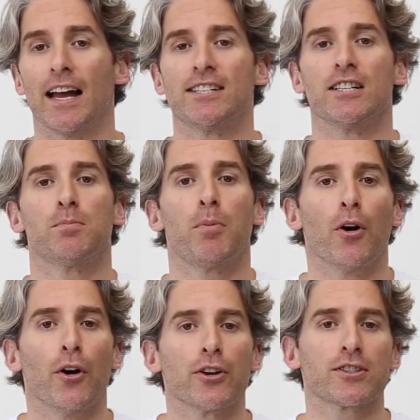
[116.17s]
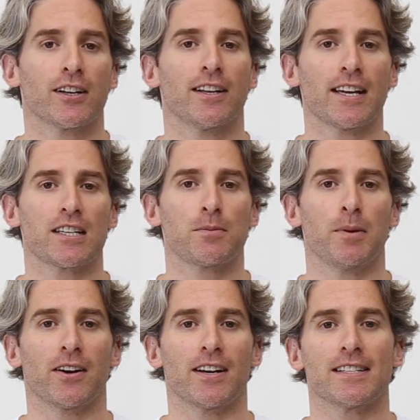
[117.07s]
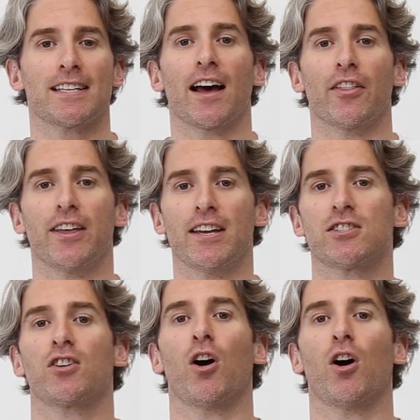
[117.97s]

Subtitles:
and she's personally experienced how these